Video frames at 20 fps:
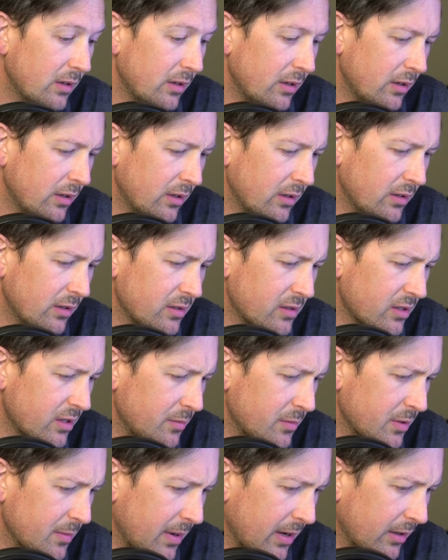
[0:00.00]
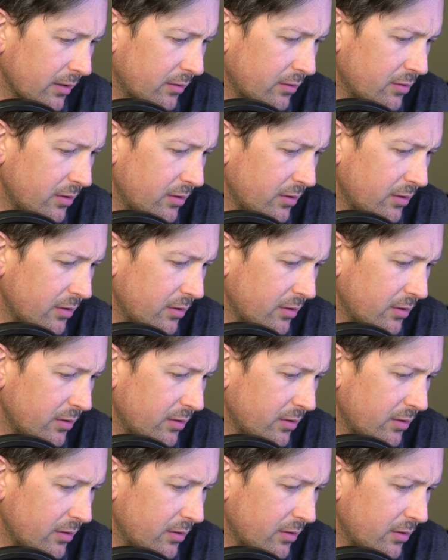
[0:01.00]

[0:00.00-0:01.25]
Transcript: it seems about